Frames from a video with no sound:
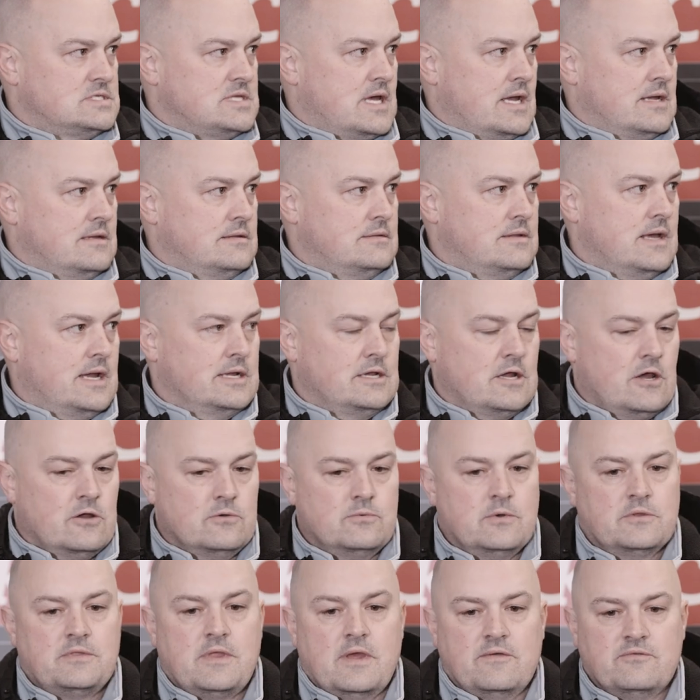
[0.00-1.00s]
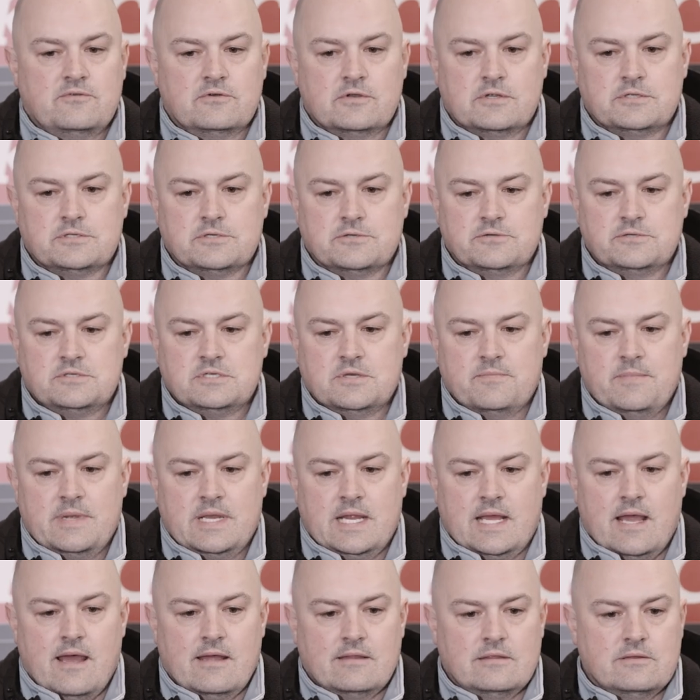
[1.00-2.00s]
They know what they've got to do to
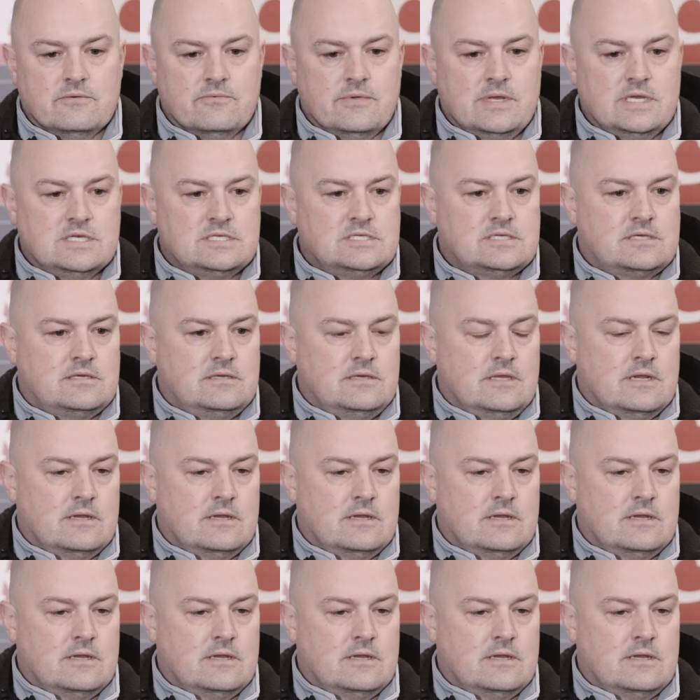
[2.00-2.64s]
mitigate the risk.